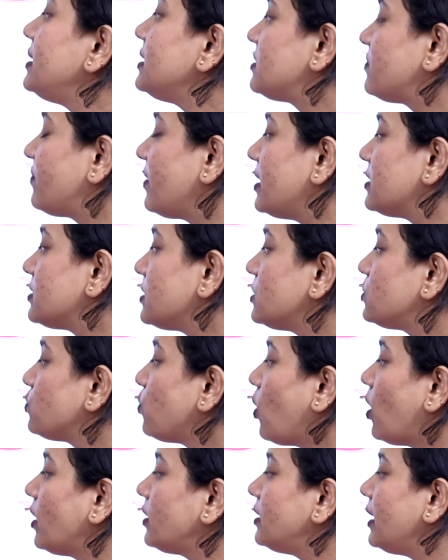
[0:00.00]
these phases,
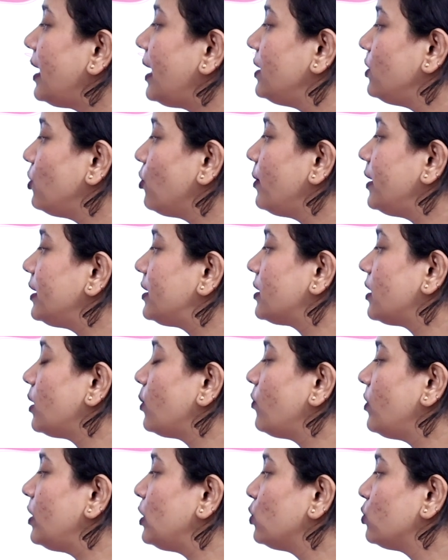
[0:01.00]
what the
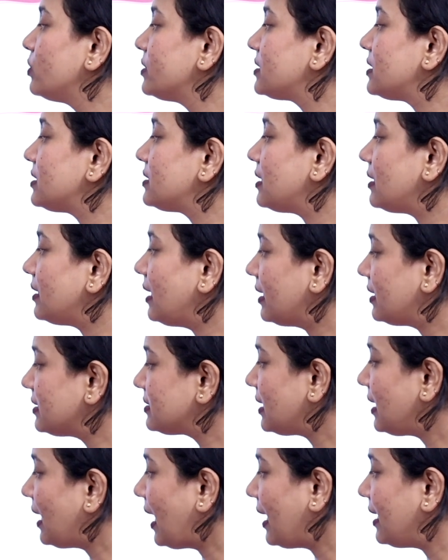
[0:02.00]
endometrium will do is that
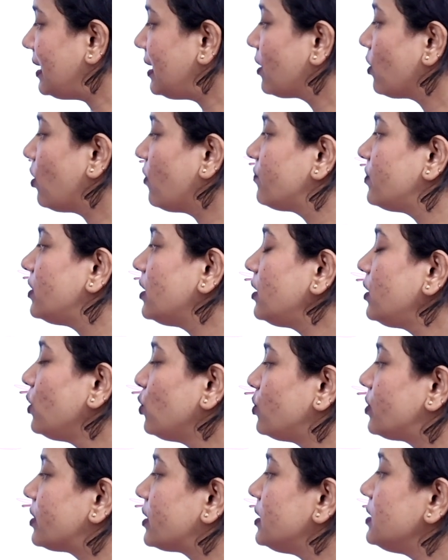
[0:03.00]
is the lining of the
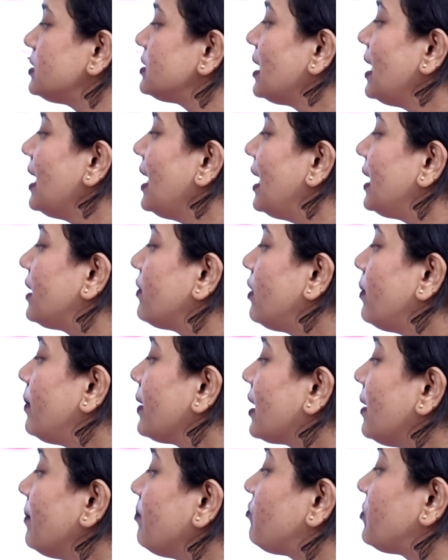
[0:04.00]
uterus, it will
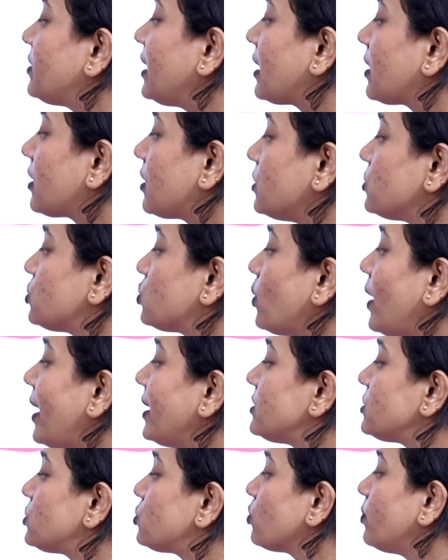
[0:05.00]
become thick so
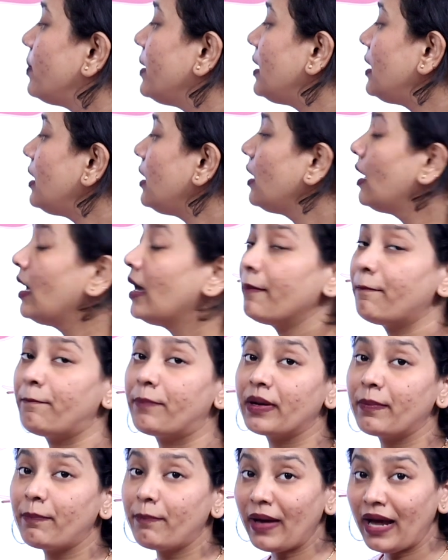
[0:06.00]
as to be
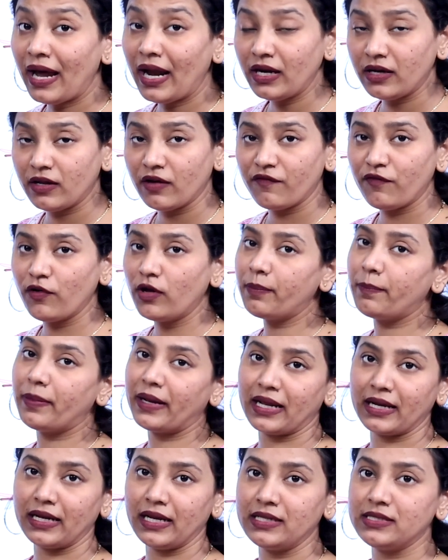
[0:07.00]
prepared for
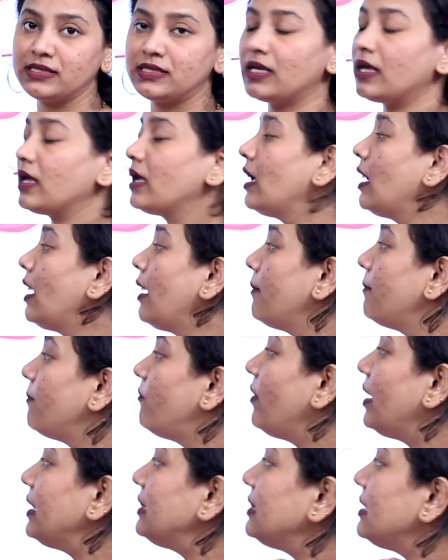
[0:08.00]
pregnancy.
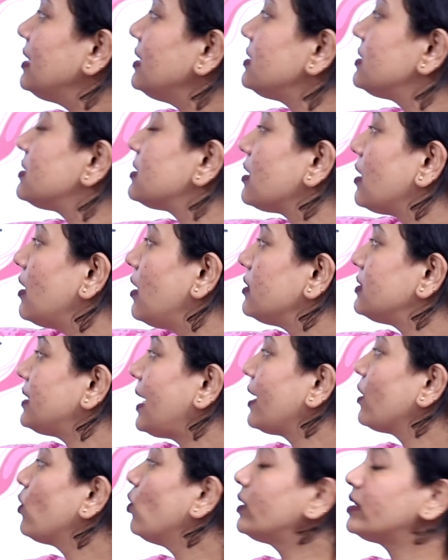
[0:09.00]
When this
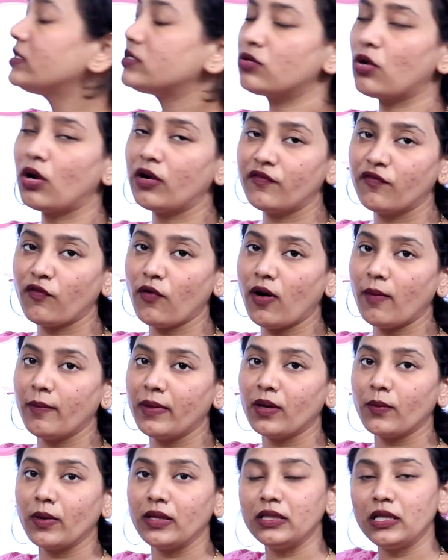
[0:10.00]
zygote is not
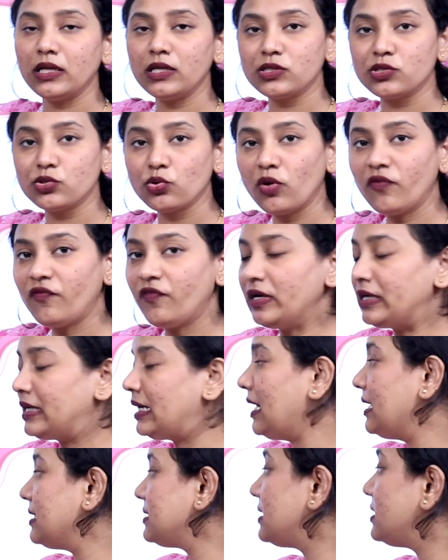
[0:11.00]
forming, when there is no
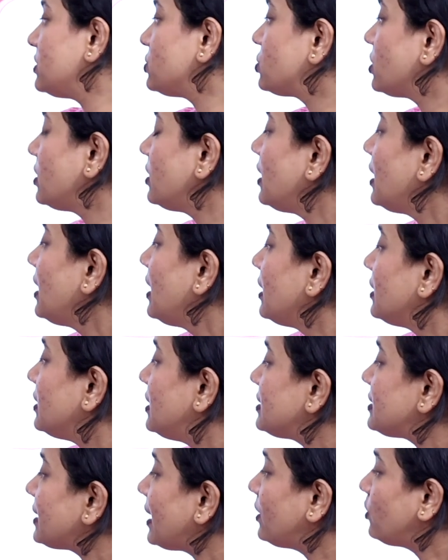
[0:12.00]
fertilization,
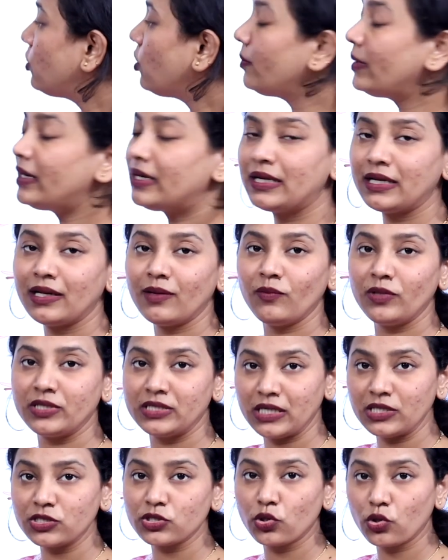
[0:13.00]
this endometrium
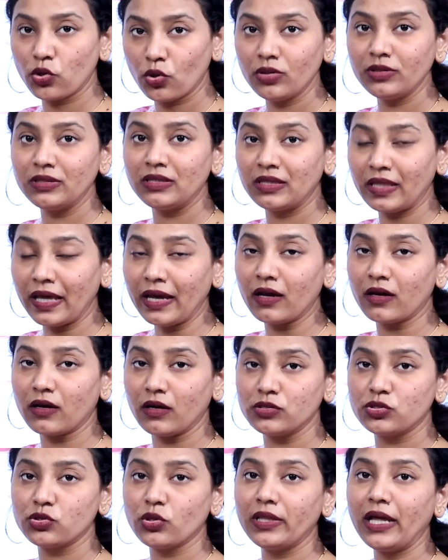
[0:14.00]
which has grown thick
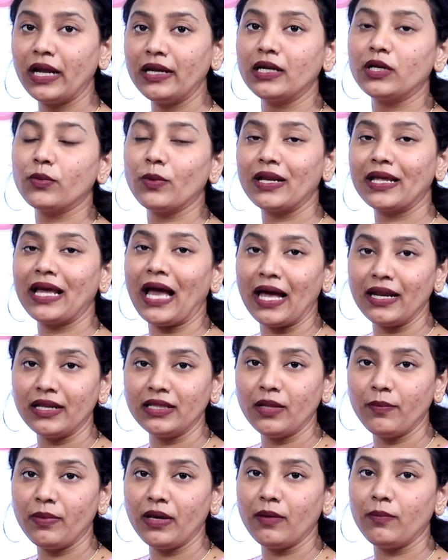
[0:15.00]
so that it will carry
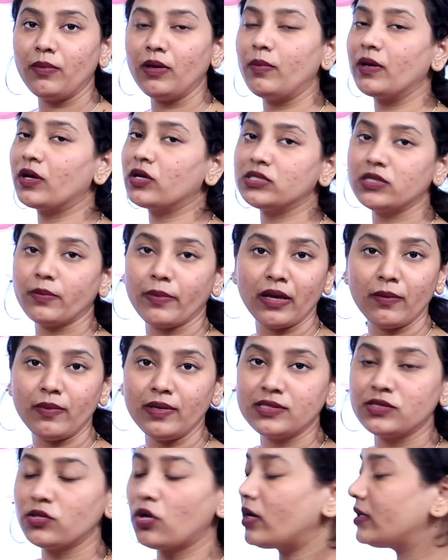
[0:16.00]
the baby, because the baby
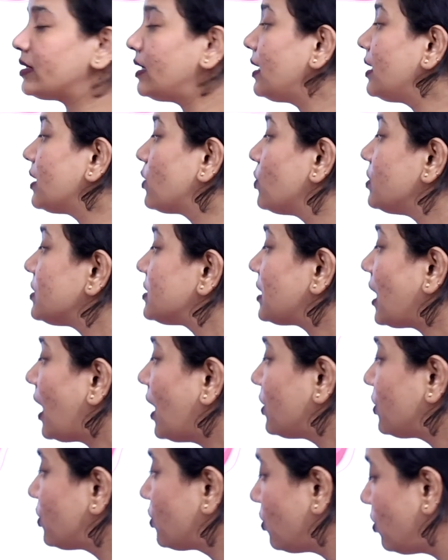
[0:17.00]
is not there, it will
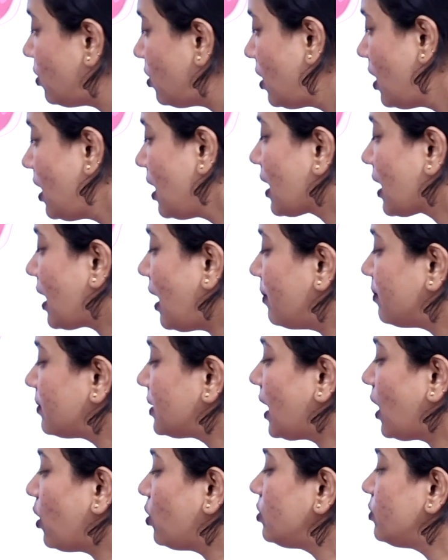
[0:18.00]
start to
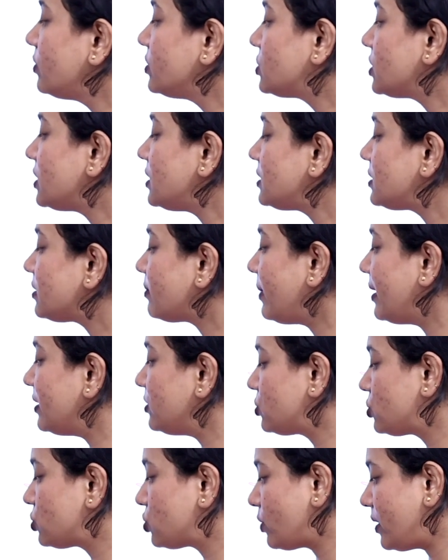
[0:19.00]
come down, which is
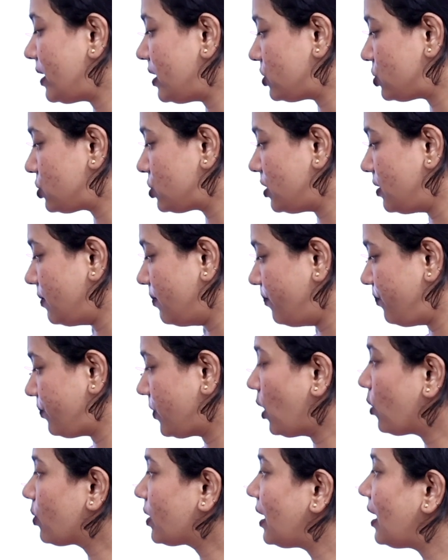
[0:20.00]
menstruation.
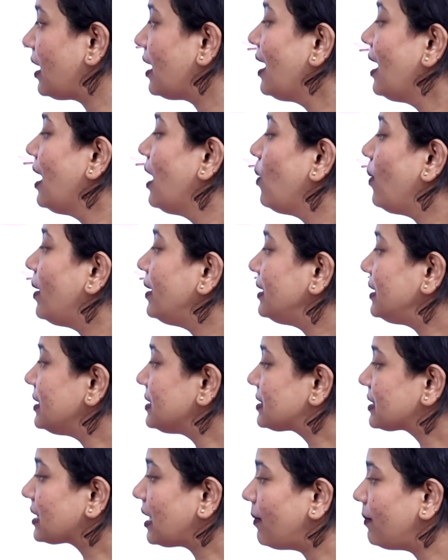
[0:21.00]
Okay, when it
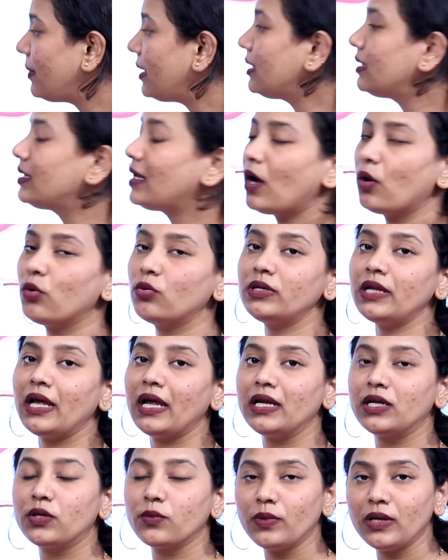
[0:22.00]
is coming down,
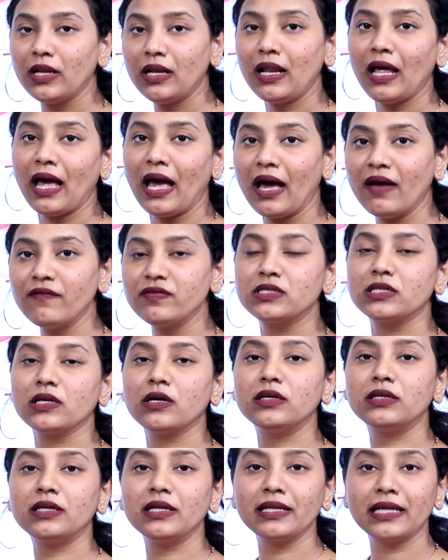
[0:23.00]
it will have
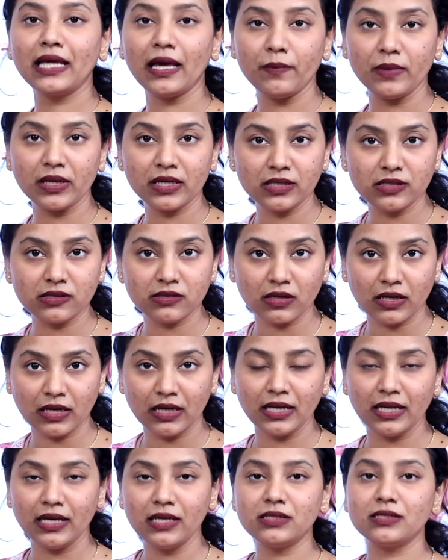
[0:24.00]
certain chemicals
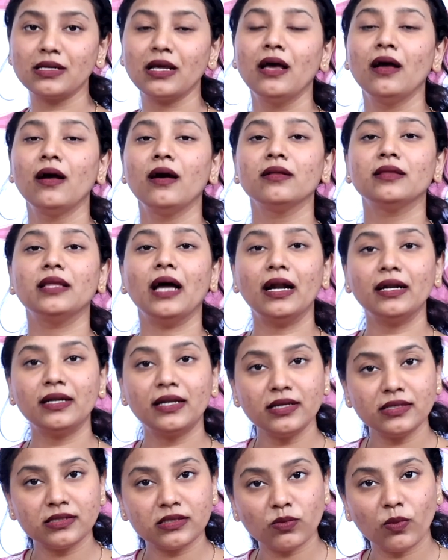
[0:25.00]
released, that
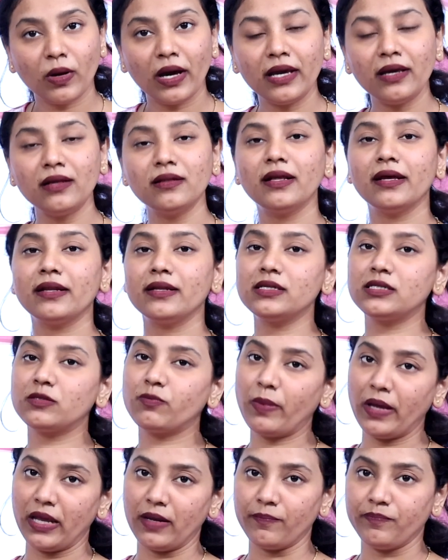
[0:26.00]
is why there is
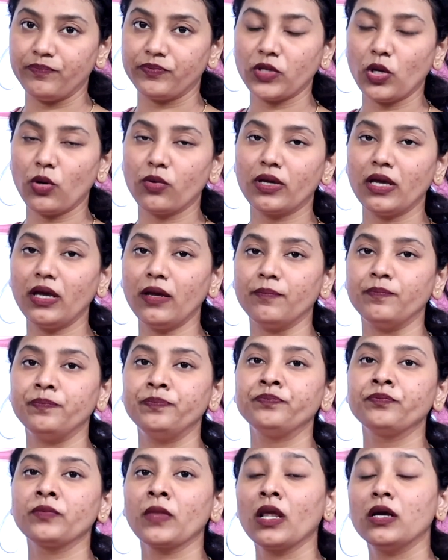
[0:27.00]
pain. Okay,
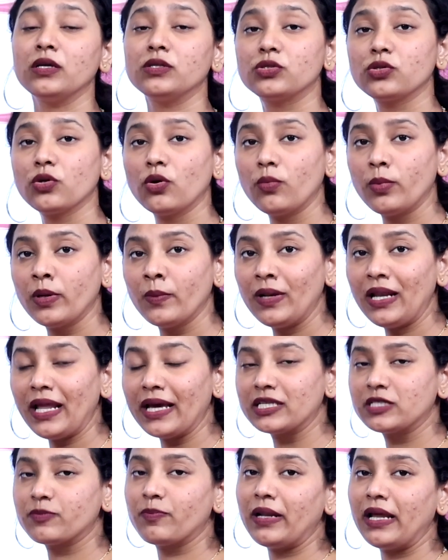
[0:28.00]
So we will
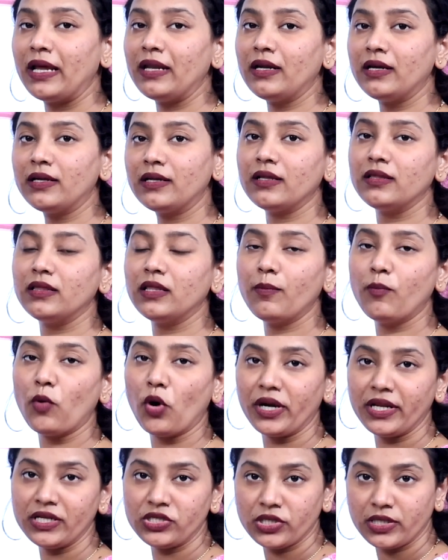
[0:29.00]
explain it in the
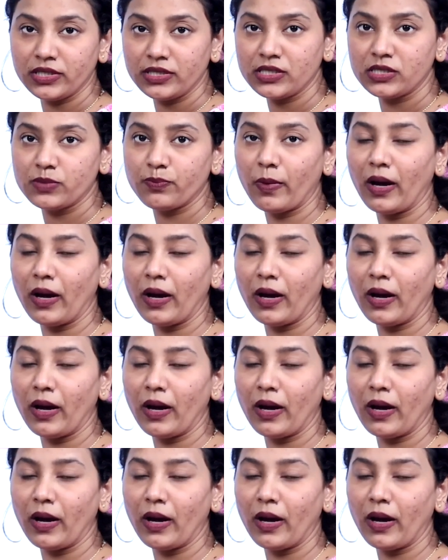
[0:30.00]
body changes